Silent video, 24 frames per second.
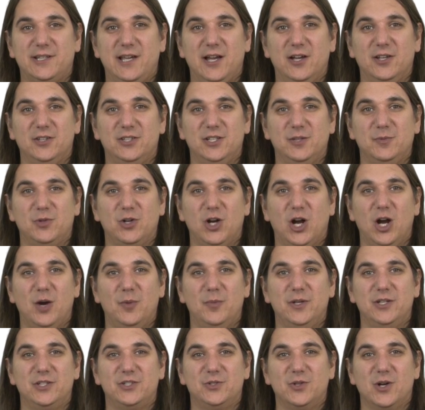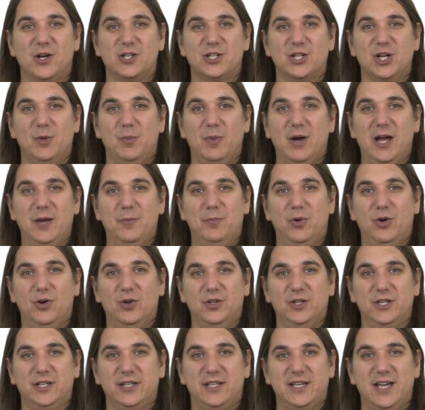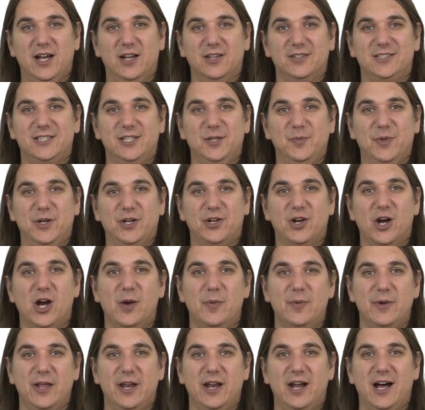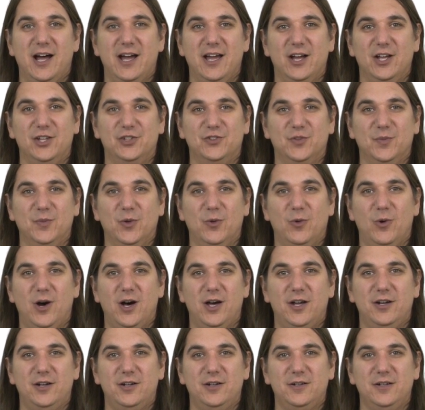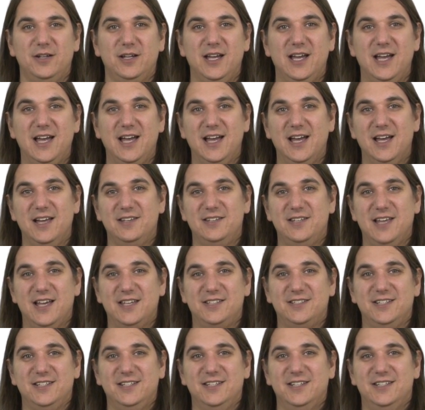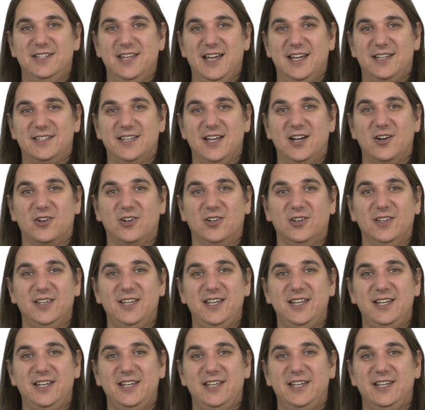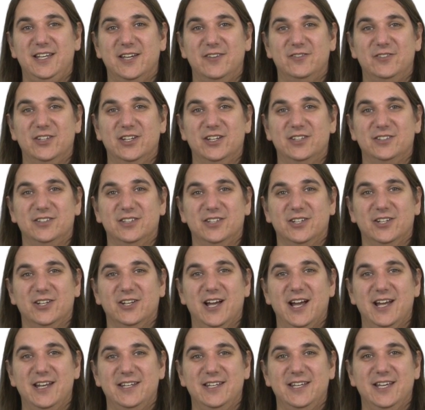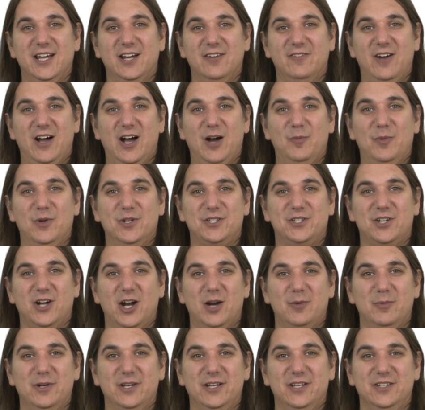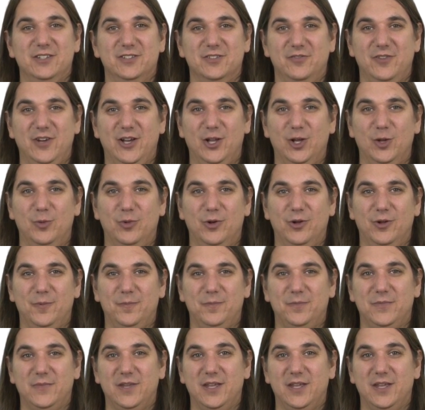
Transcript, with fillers: calcium carbonate structure by pulling calcium and carbonate ions from the water. Testing the tank's alkalinity gives us a good idea of how much carbonate is available.